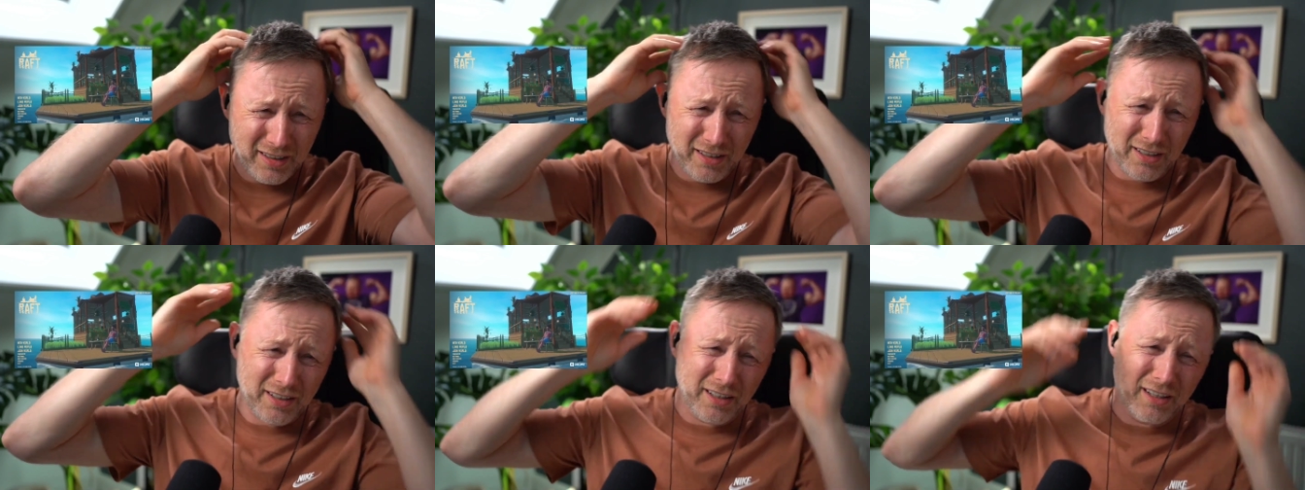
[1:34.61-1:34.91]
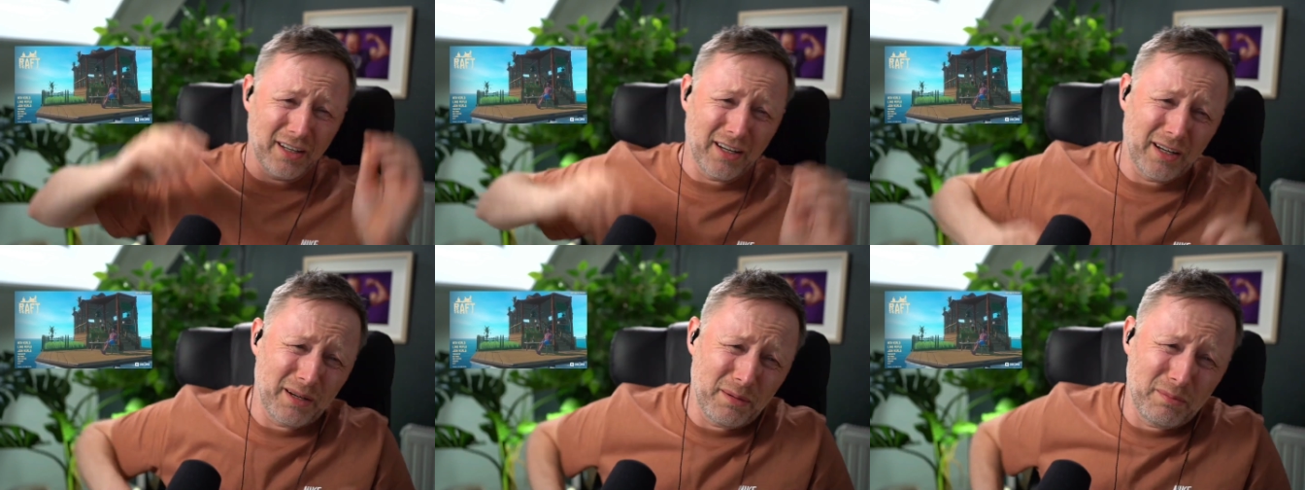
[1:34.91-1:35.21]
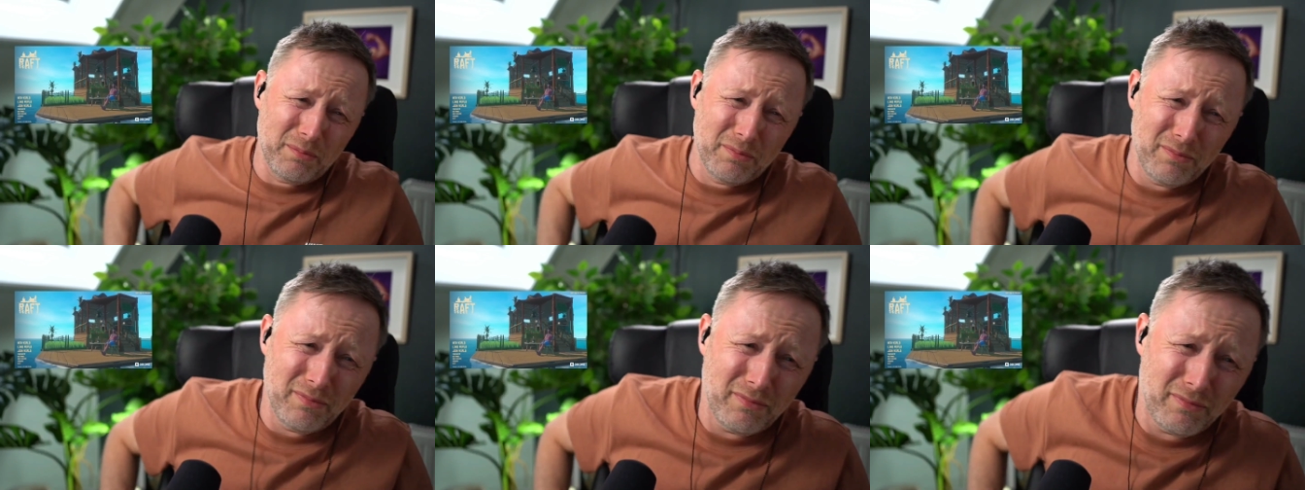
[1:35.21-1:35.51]

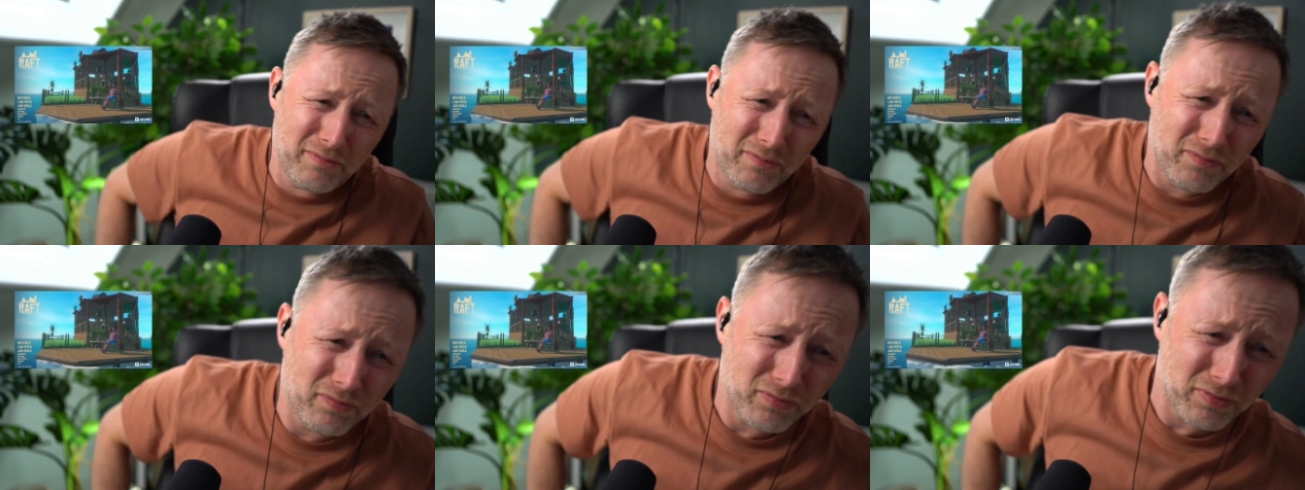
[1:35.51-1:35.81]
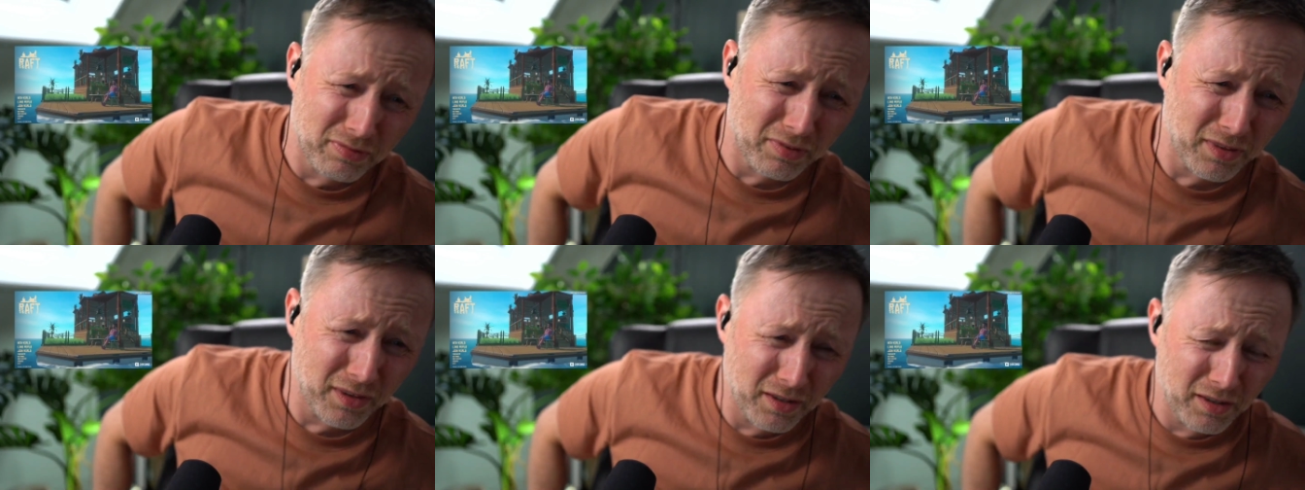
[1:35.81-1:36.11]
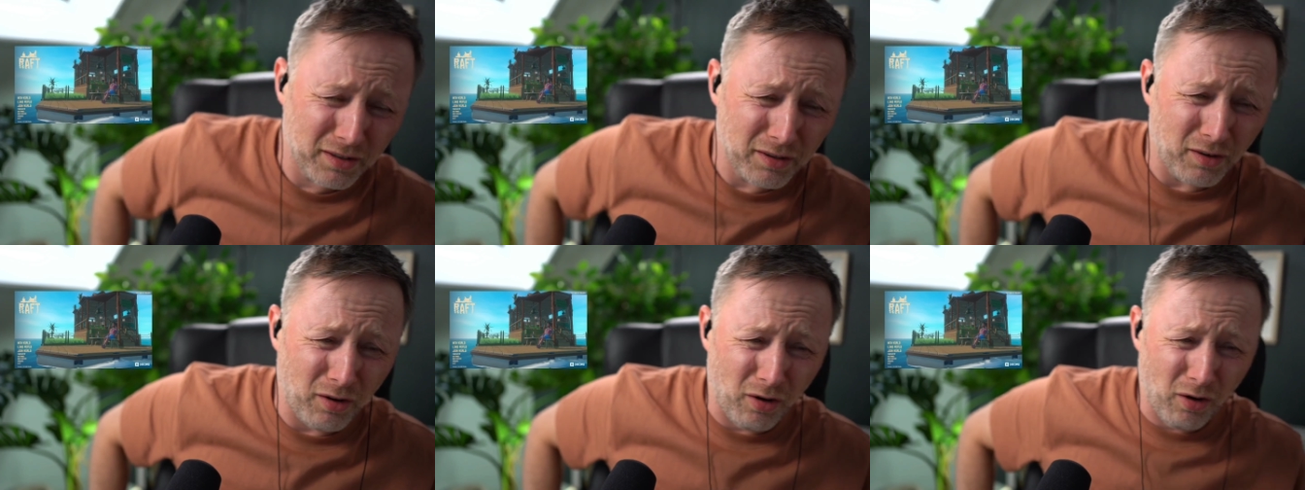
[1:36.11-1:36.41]
Um,
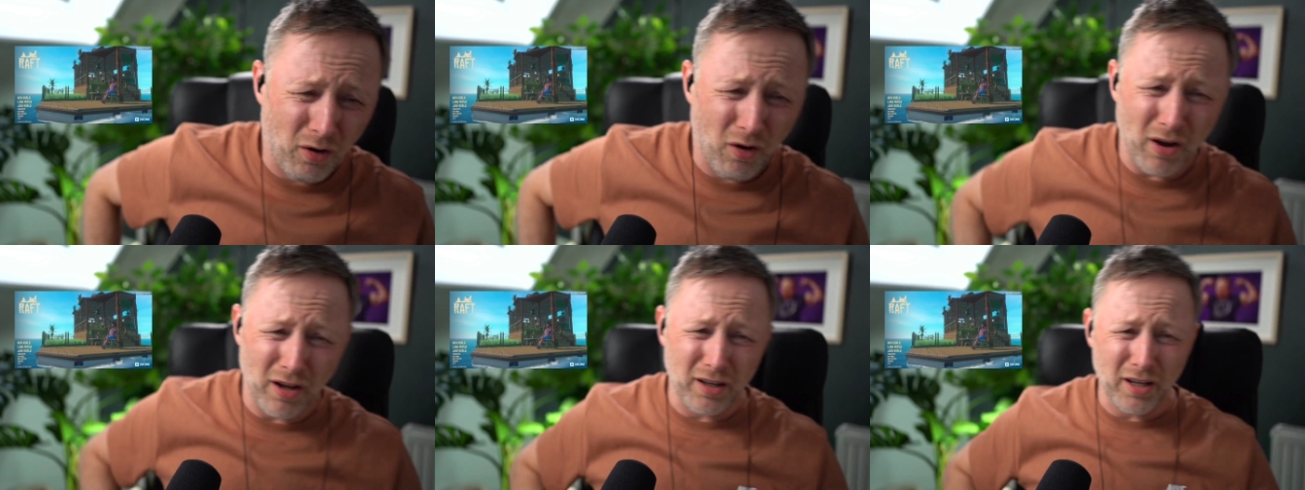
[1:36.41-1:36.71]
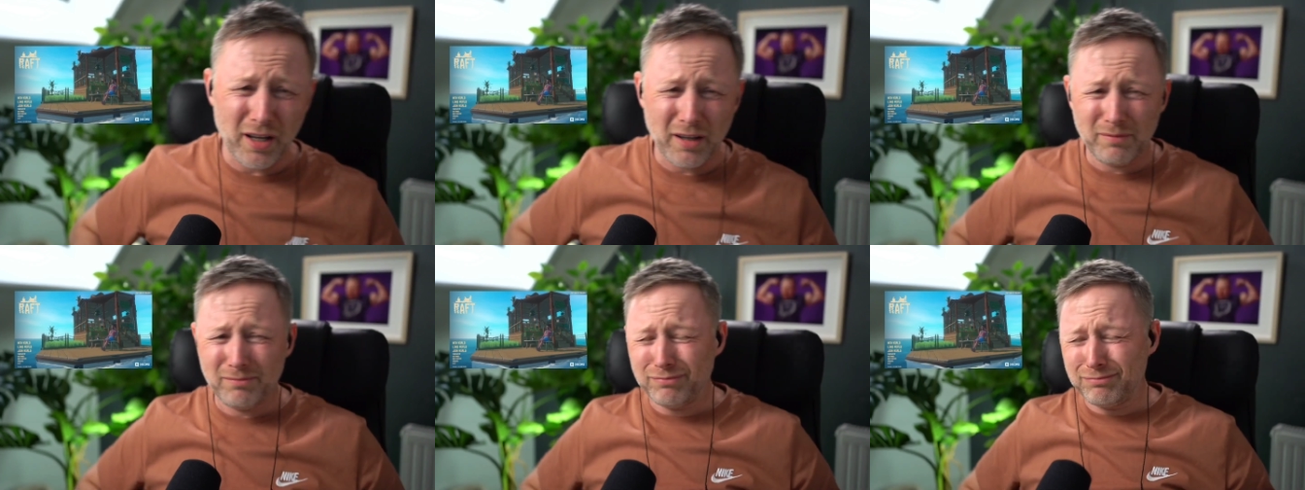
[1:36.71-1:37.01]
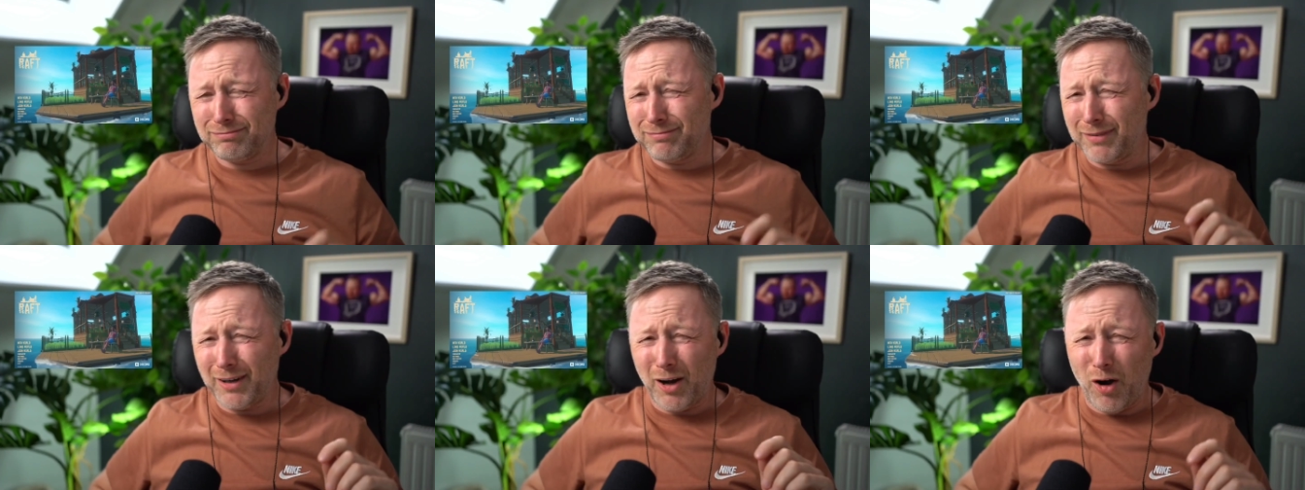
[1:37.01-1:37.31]
a, ho-
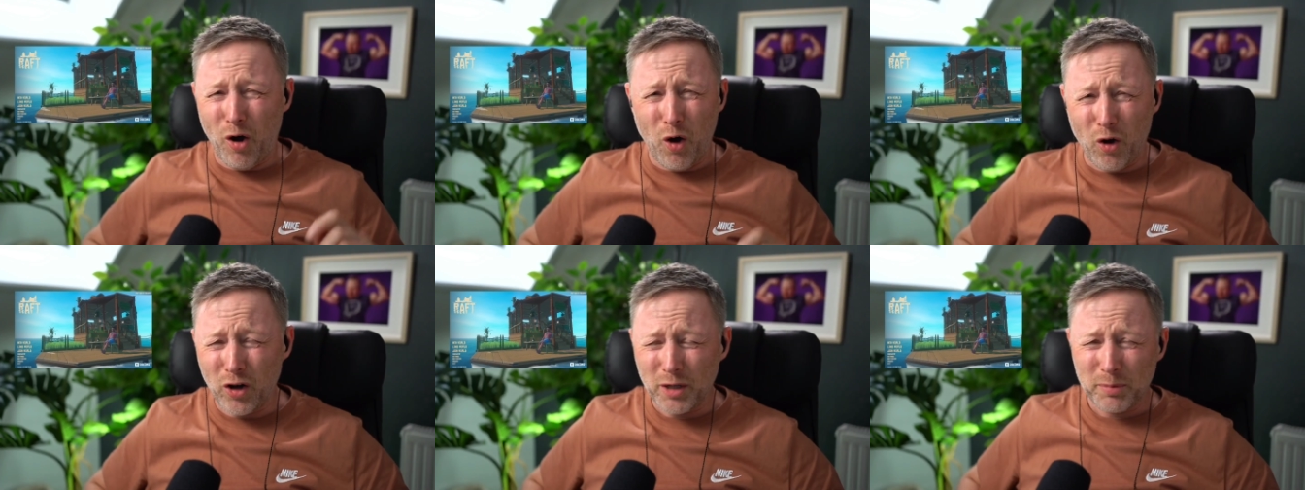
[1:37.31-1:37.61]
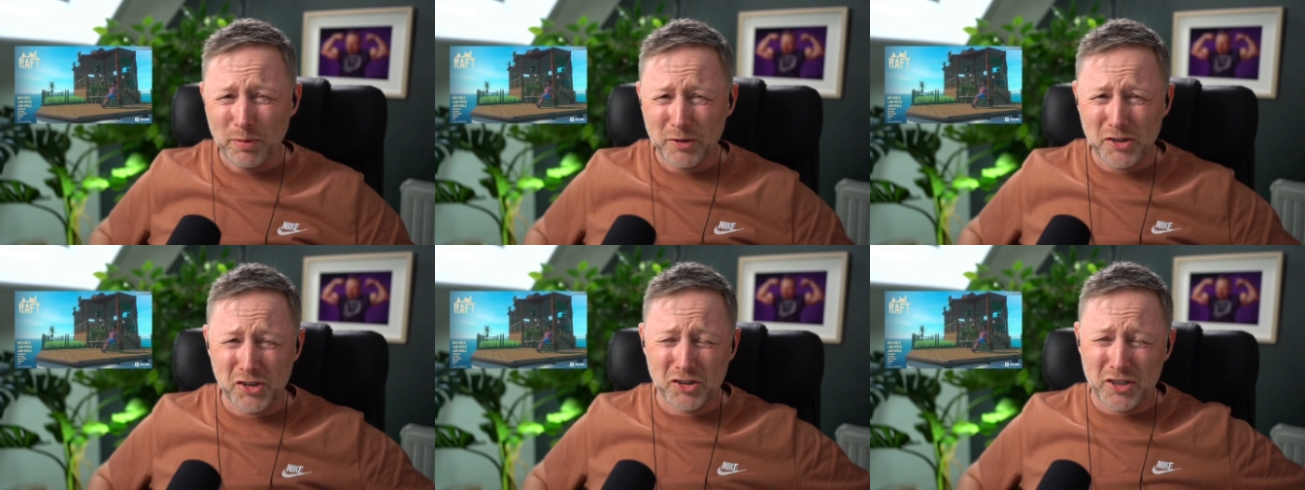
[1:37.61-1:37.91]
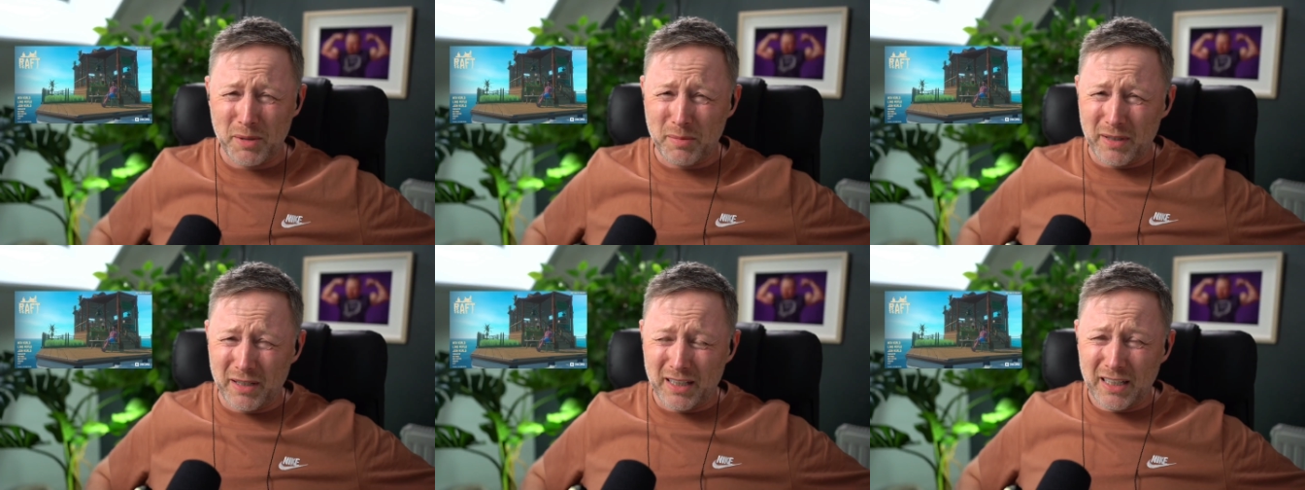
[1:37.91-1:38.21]
a horrible
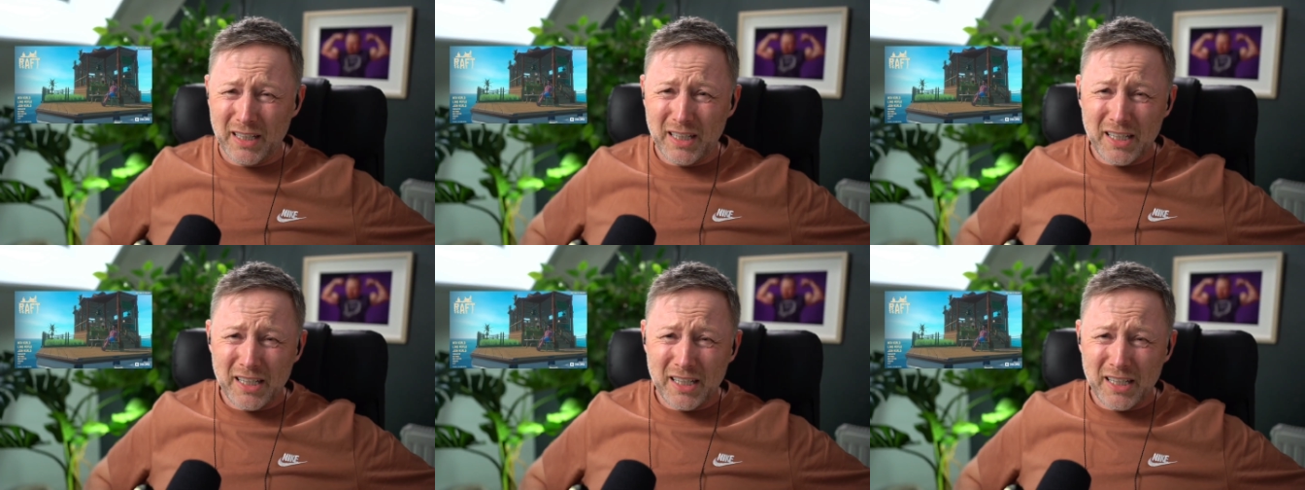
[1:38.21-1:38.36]
streamer.